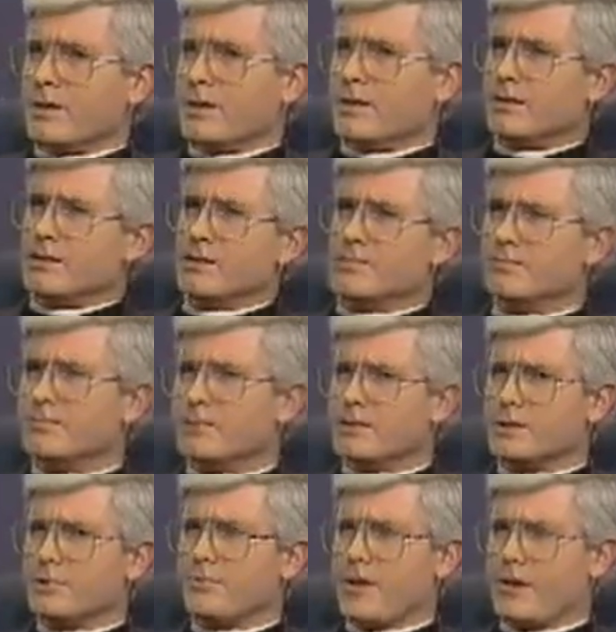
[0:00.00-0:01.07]
Um,
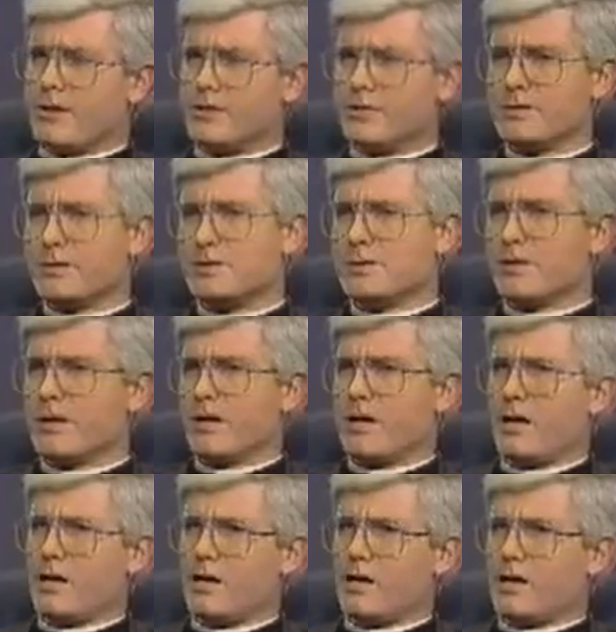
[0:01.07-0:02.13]
the parents'
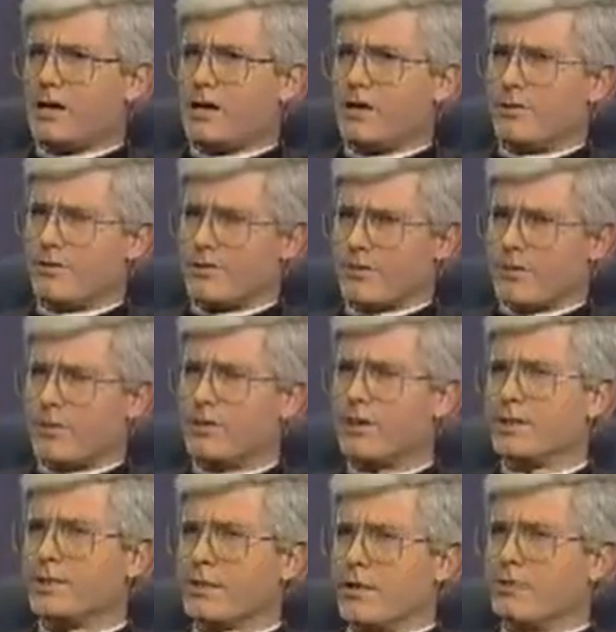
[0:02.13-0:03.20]

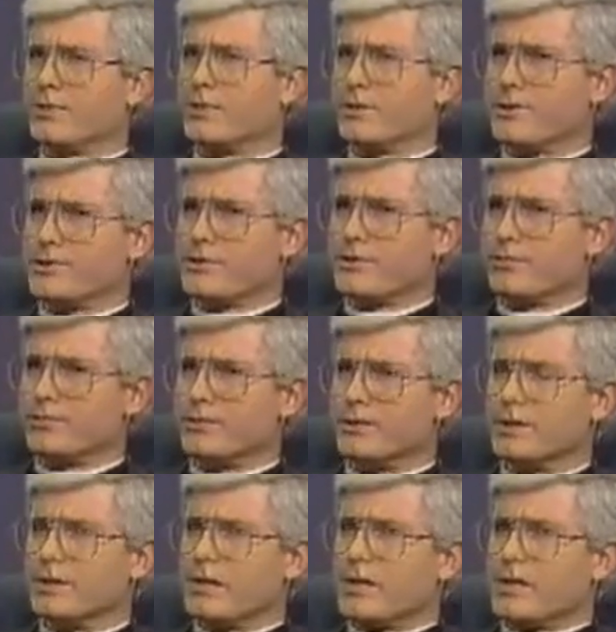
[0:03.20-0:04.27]
authority over their
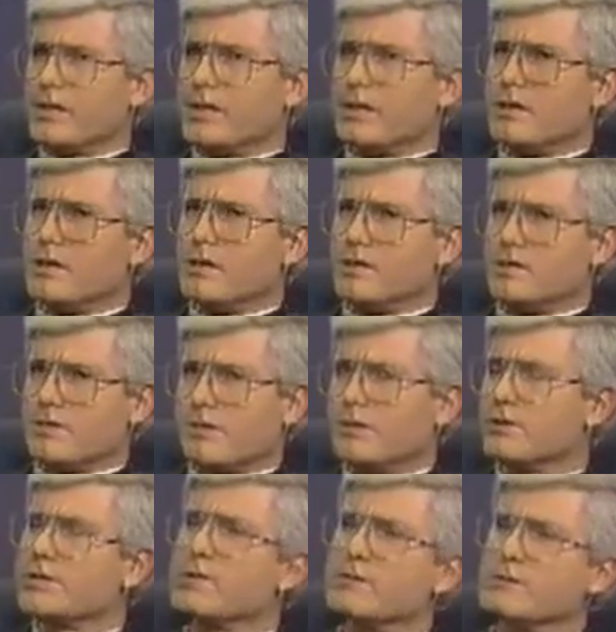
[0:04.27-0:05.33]
children is
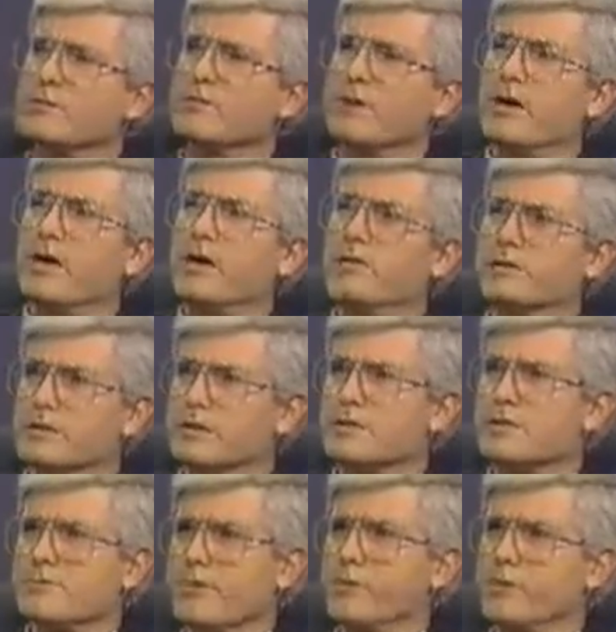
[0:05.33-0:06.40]
also involved in
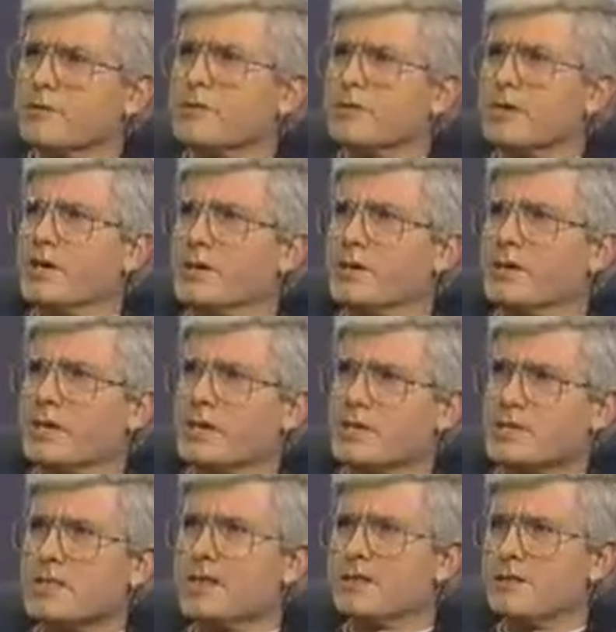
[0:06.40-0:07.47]
this fourth commandment. It
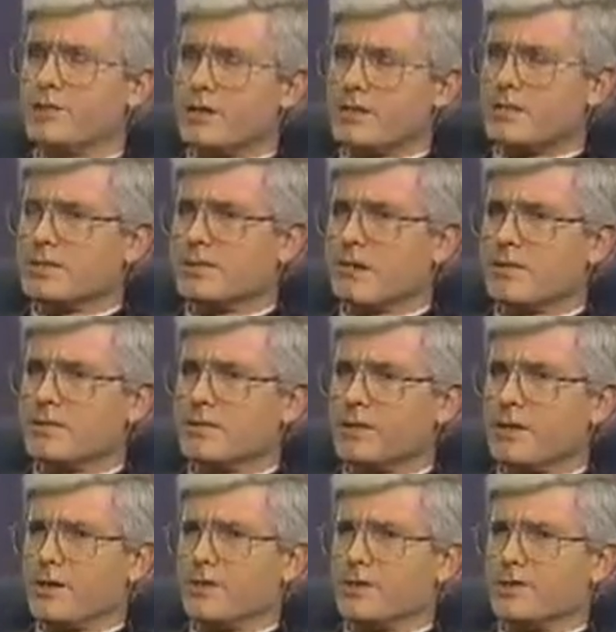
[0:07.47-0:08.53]
is not just the
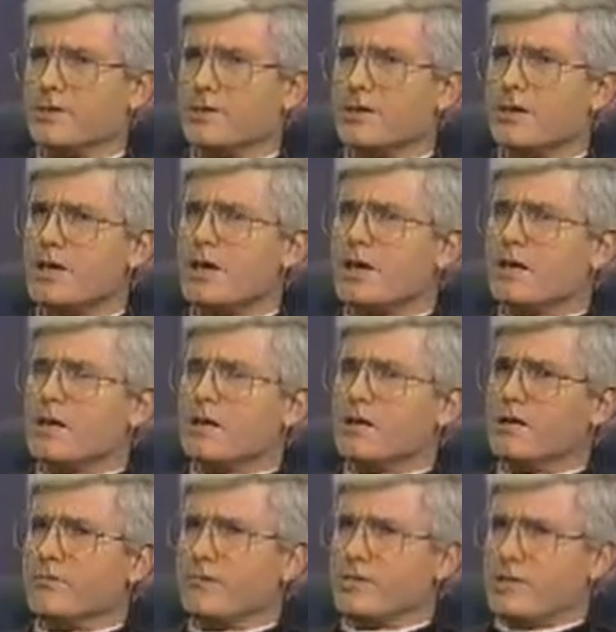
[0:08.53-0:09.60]
obligation
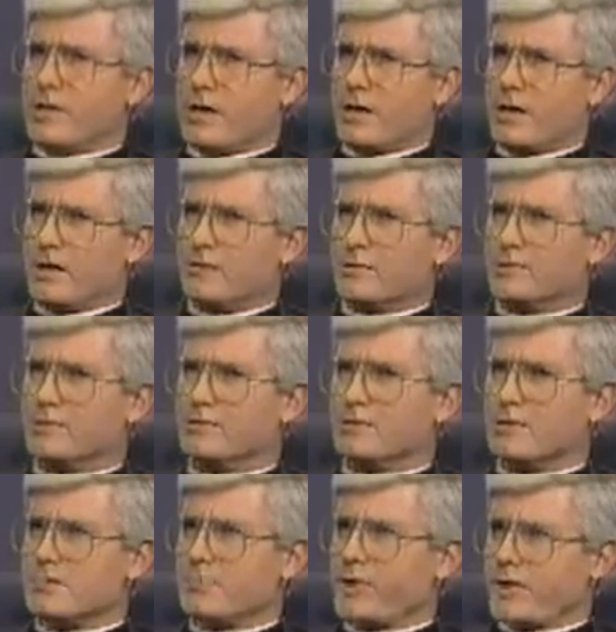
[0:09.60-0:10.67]
of a child to
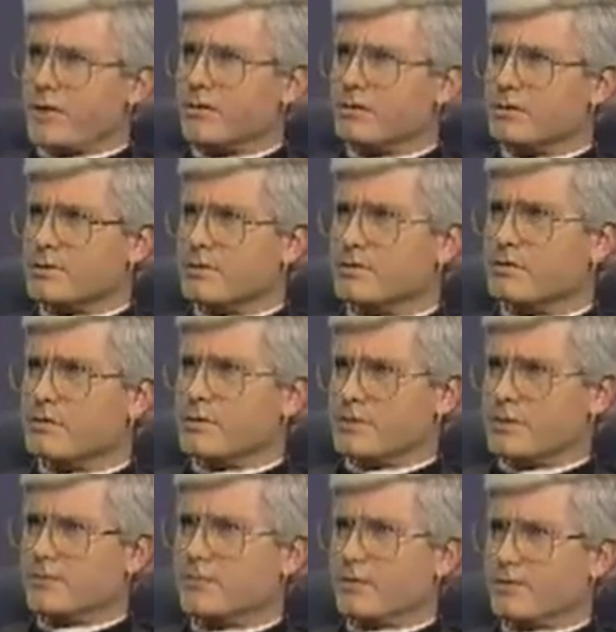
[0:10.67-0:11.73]
his parents,
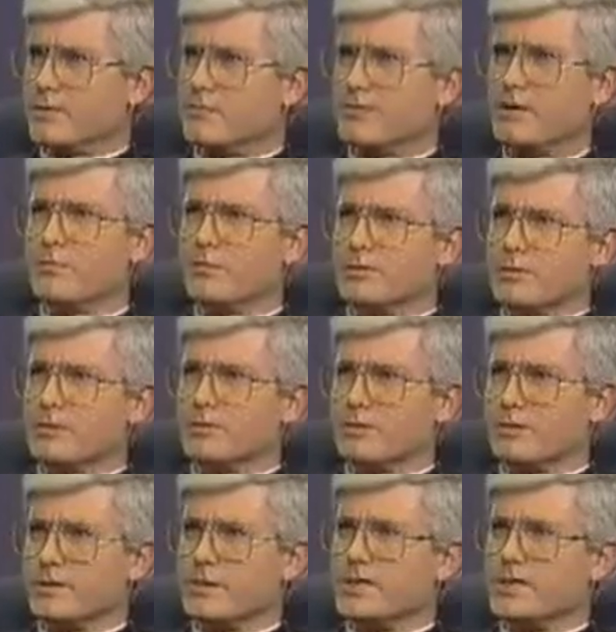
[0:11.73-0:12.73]
which the fourth commandment deals with.